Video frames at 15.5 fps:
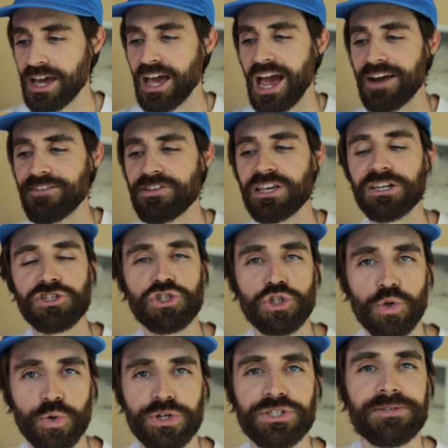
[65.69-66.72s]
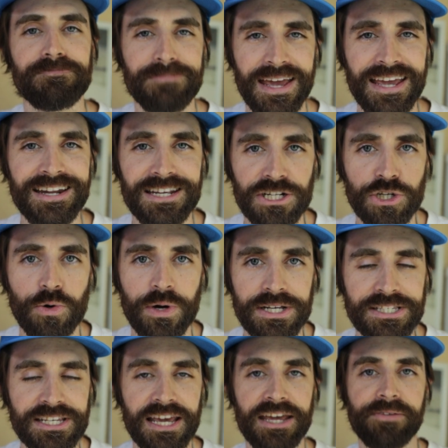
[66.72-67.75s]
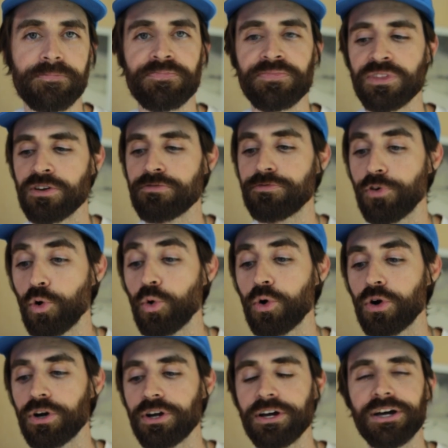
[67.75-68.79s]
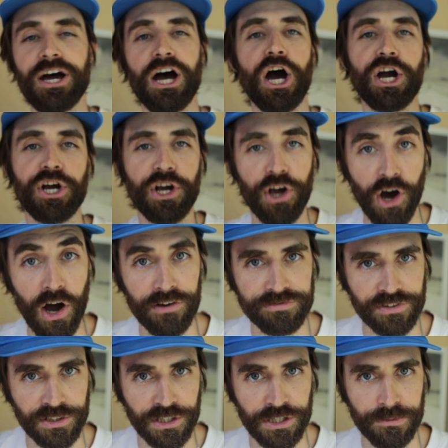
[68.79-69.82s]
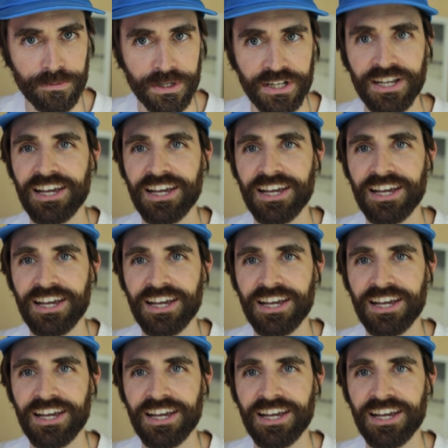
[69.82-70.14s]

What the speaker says: Everything sourced, made in USA for a golf glove.